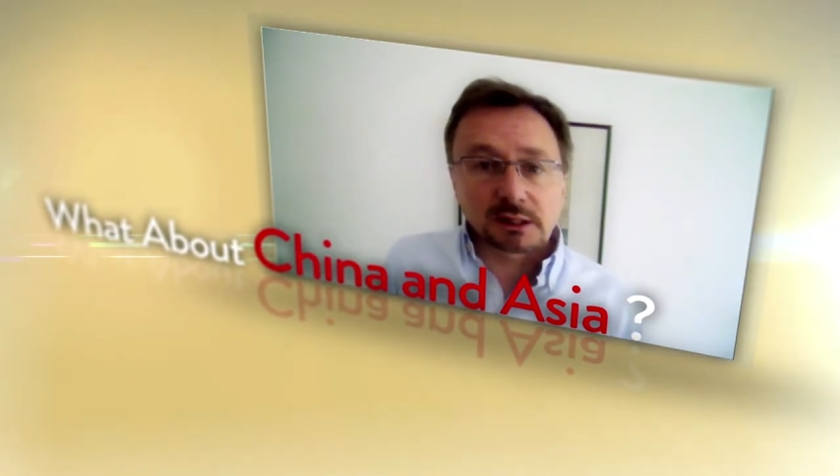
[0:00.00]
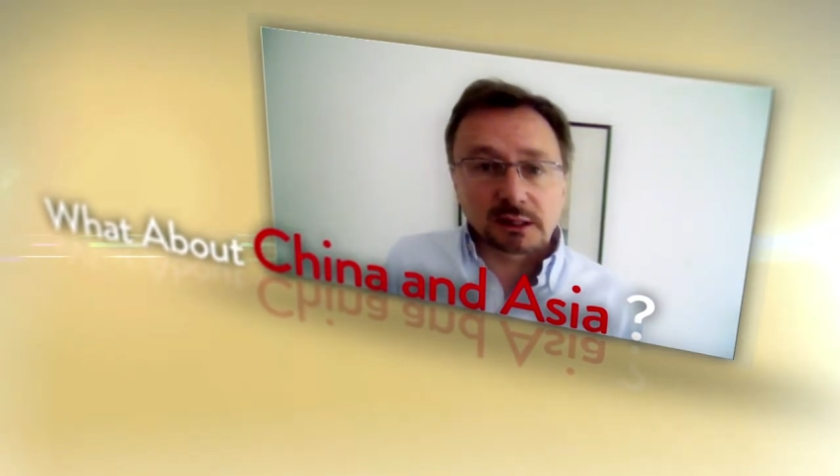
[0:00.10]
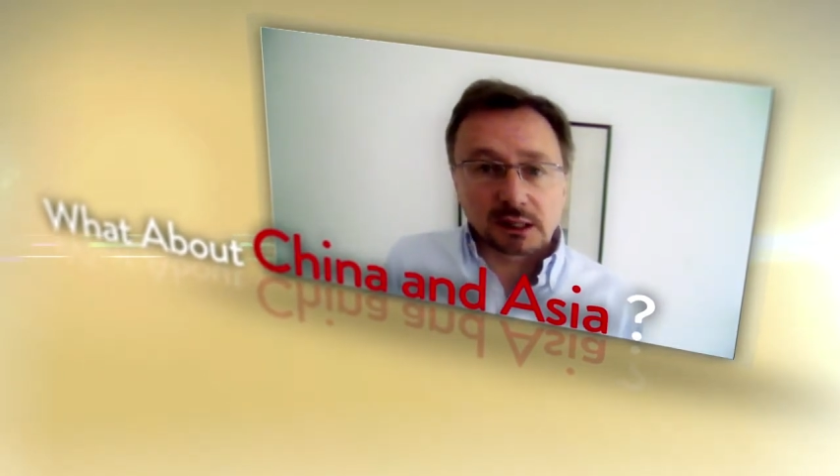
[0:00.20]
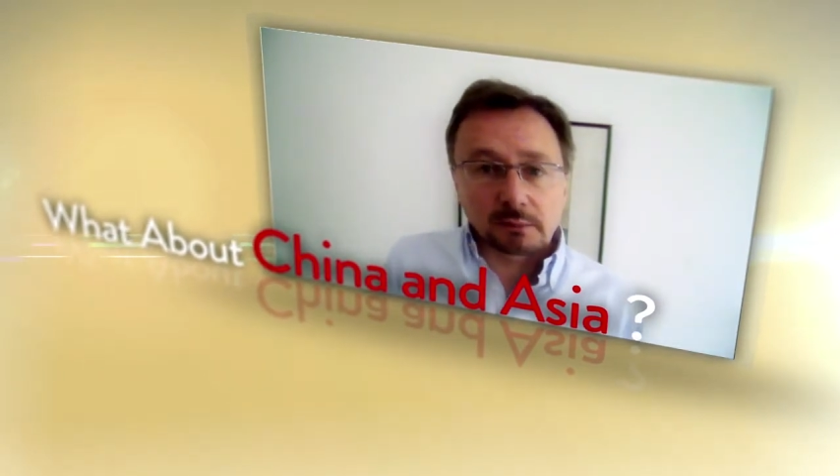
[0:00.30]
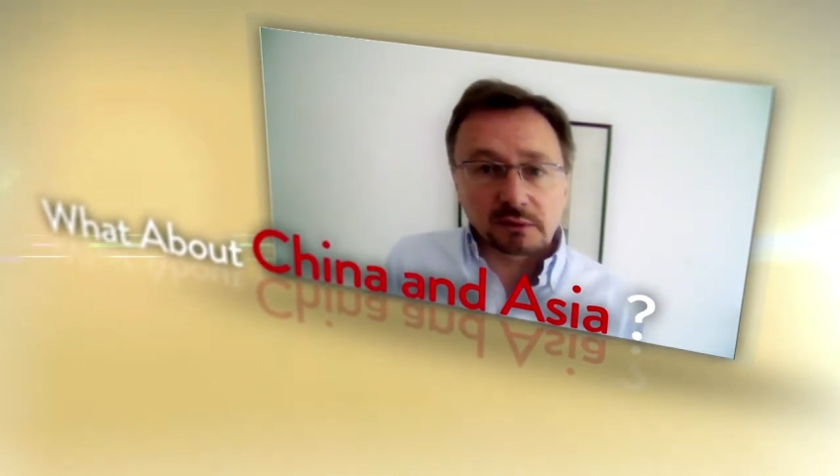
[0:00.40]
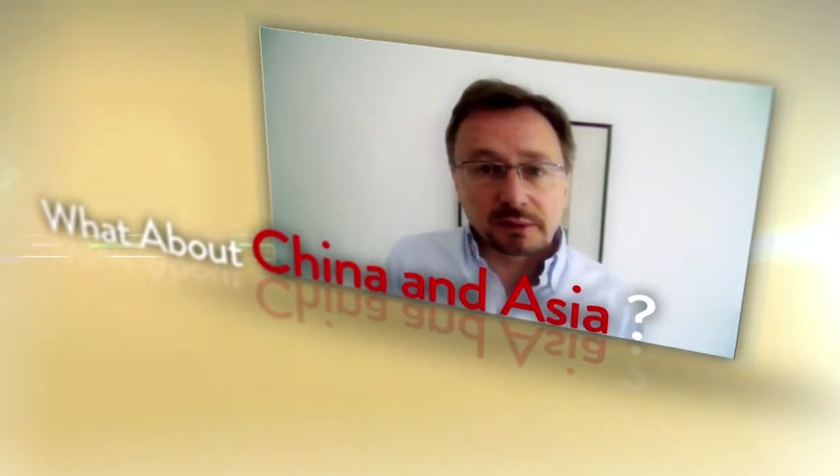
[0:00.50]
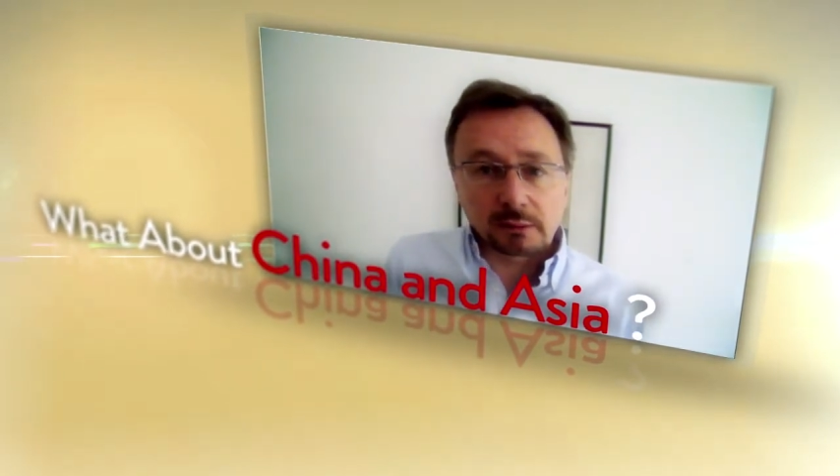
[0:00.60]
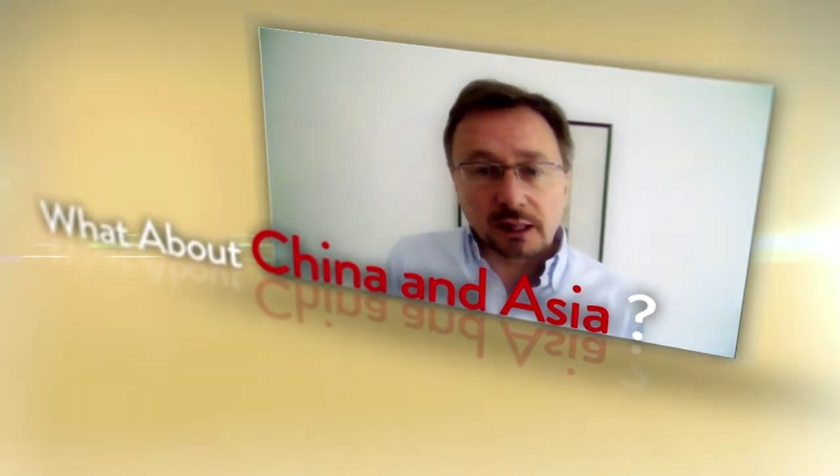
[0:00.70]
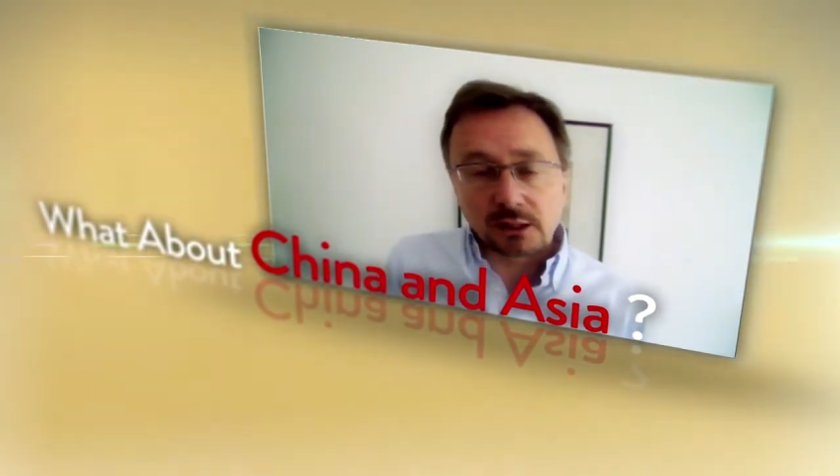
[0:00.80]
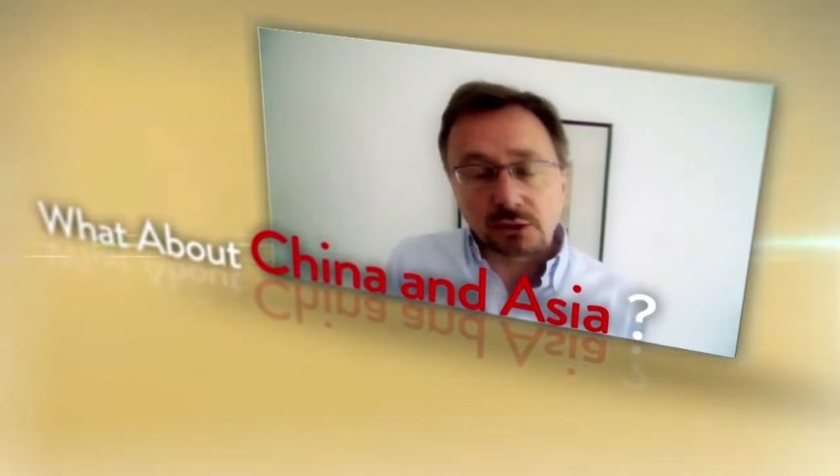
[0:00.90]
the number of
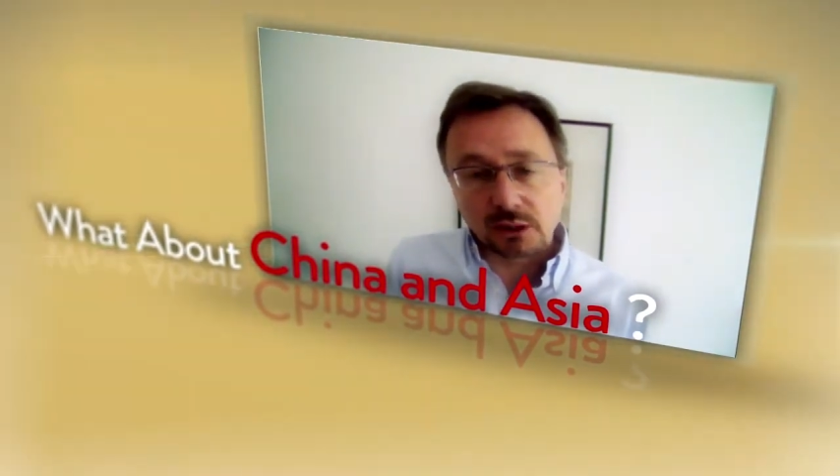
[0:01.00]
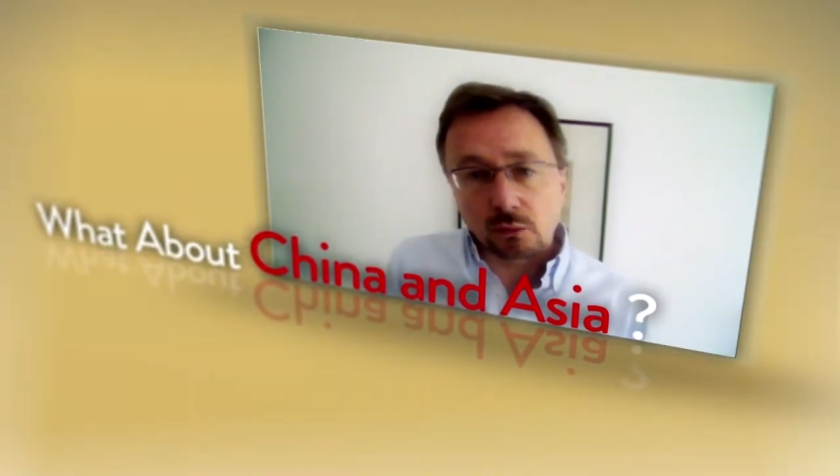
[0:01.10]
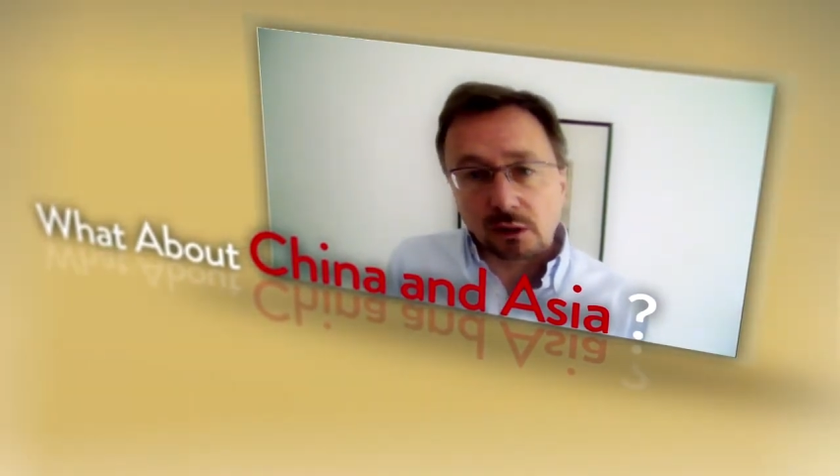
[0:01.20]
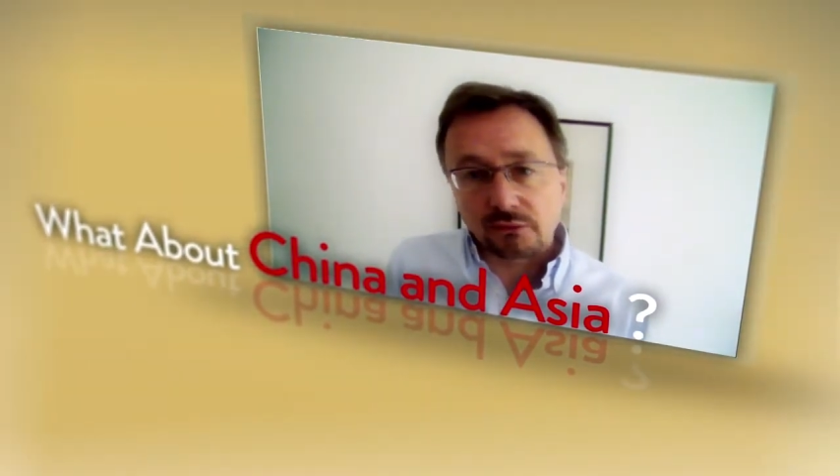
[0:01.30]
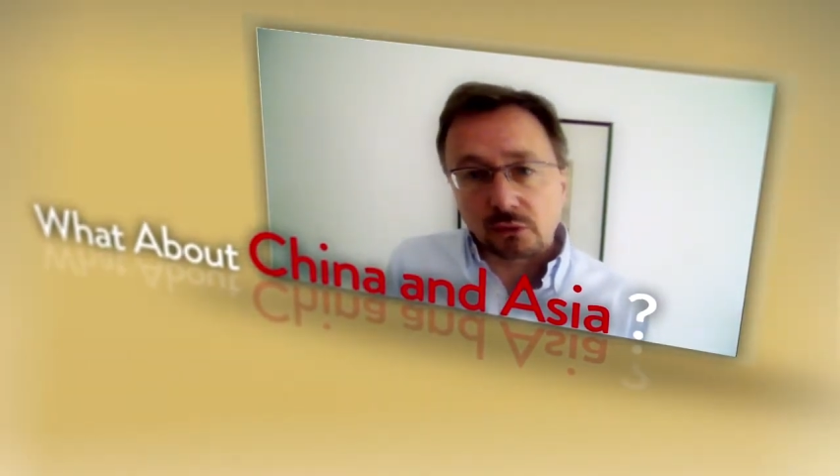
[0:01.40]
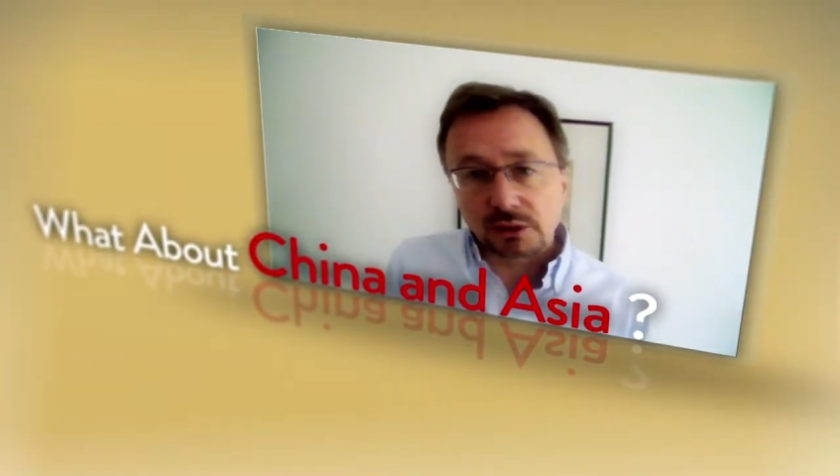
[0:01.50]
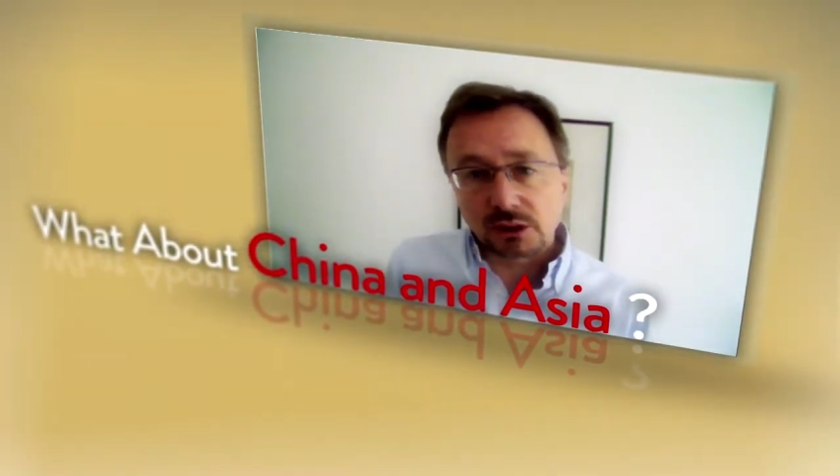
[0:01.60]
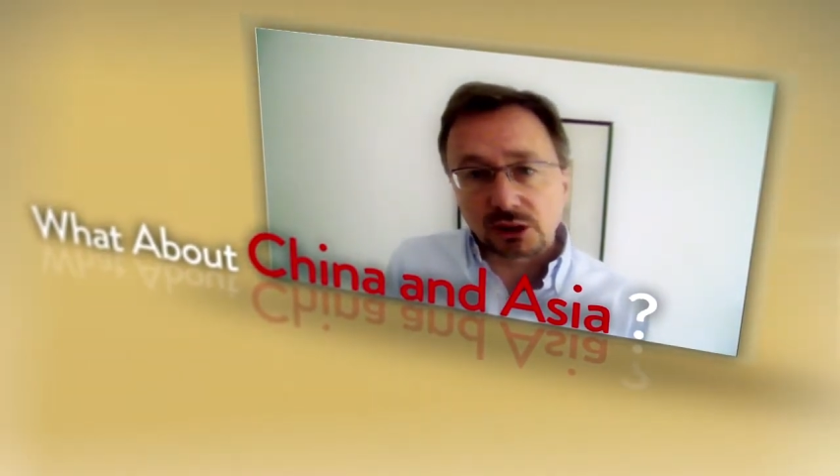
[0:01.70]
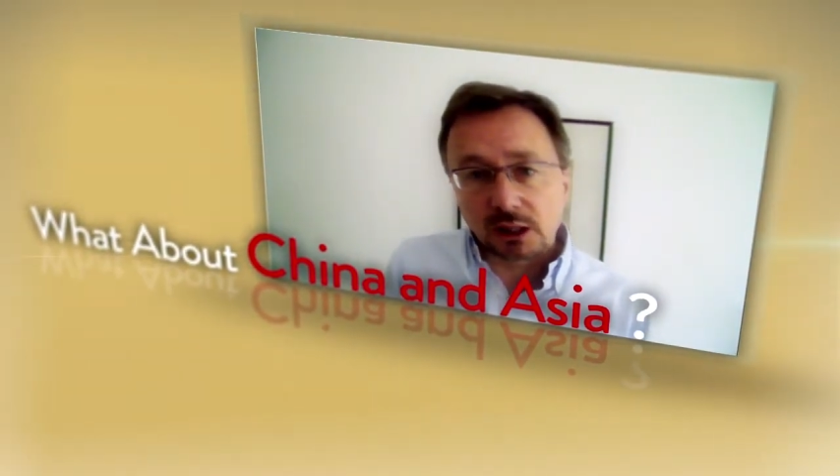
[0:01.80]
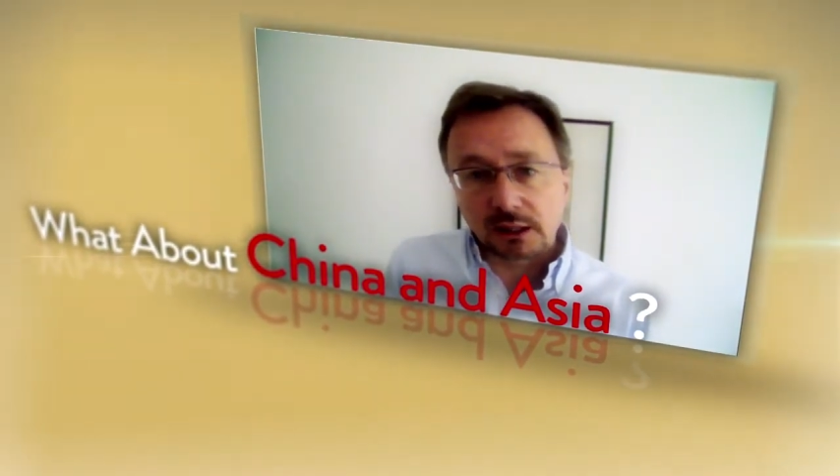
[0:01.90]
people entering the workforce in
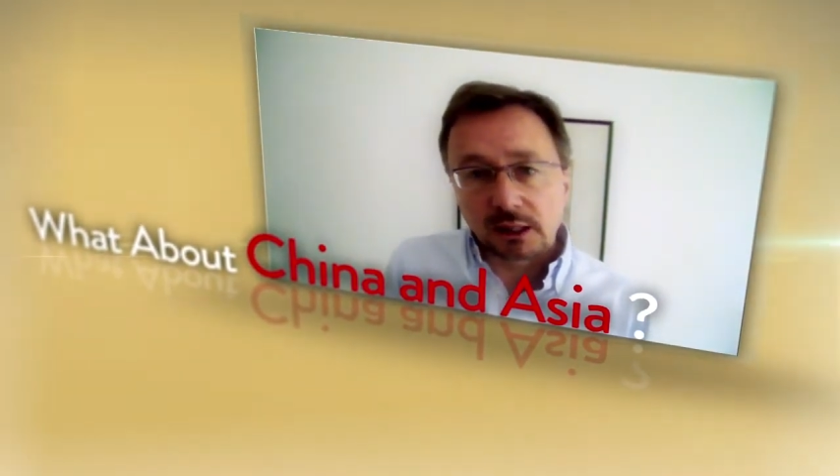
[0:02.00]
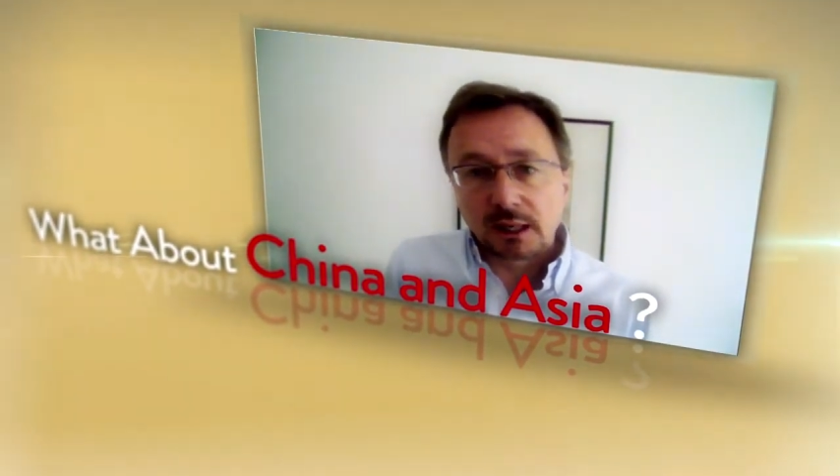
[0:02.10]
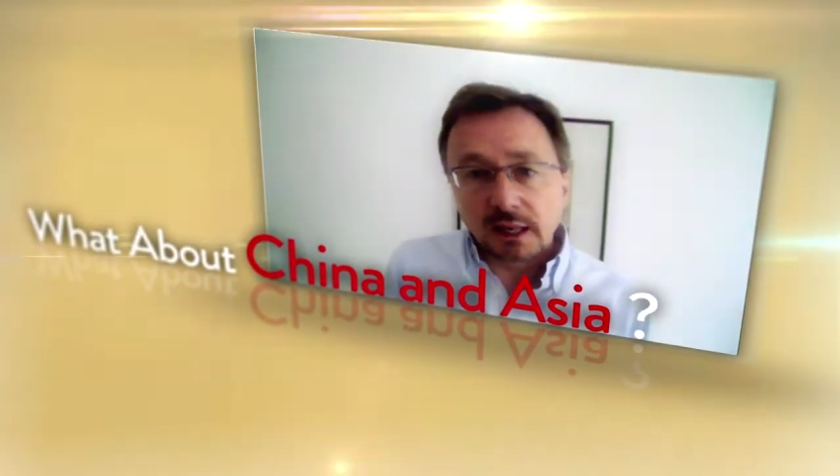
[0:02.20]
China